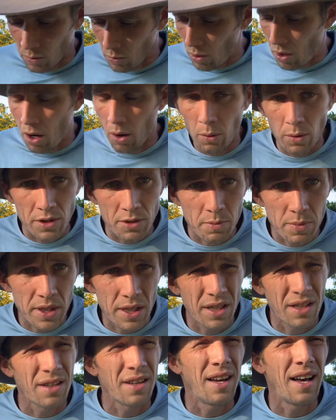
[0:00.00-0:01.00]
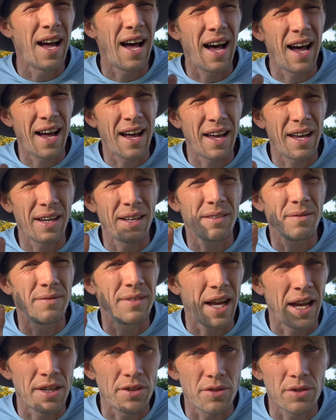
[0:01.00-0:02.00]
will always be a high
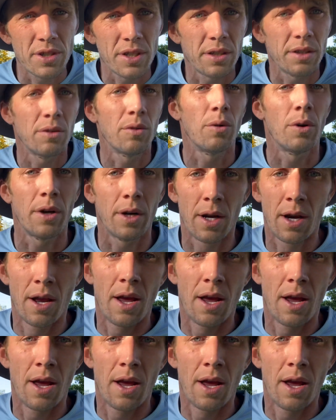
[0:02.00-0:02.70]
nitrogen or